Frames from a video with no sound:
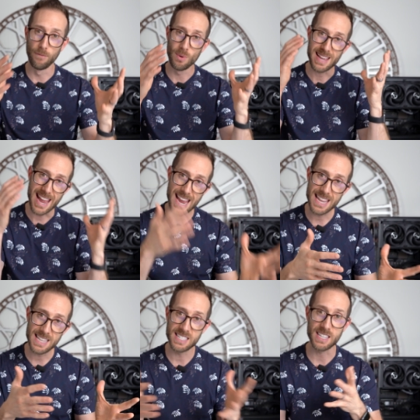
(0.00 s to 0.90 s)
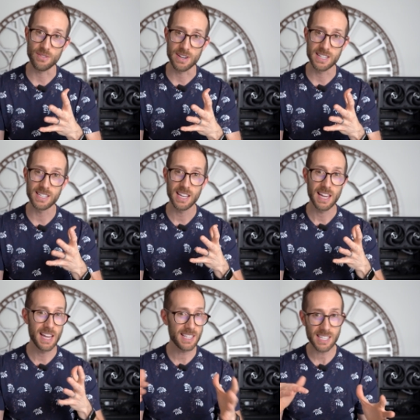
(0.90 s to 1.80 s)
forty eighty series,
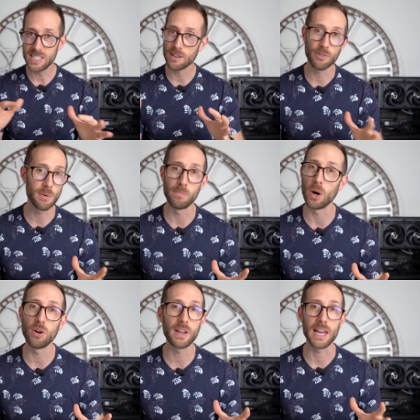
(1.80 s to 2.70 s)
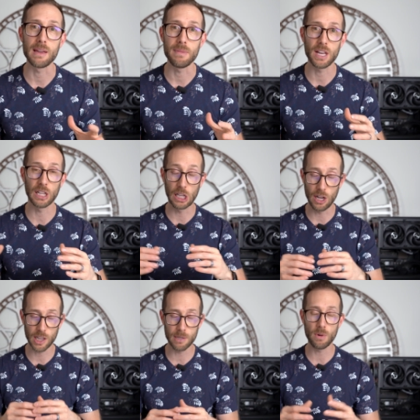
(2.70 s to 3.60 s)
it's a different ball game, and a
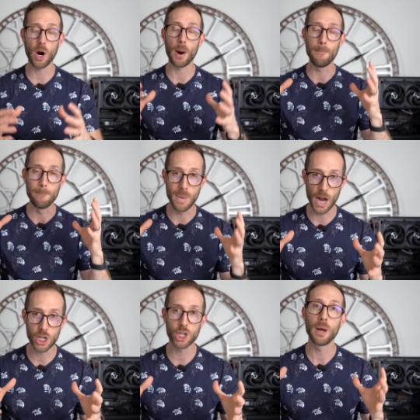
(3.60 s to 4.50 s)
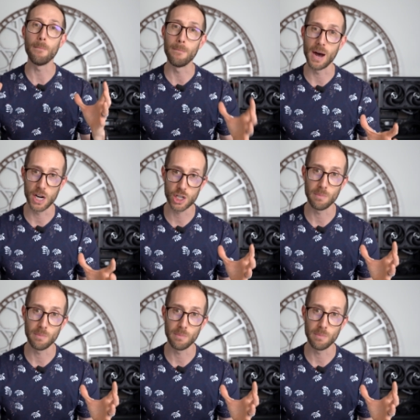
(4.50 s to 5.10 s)
lot of them are much, much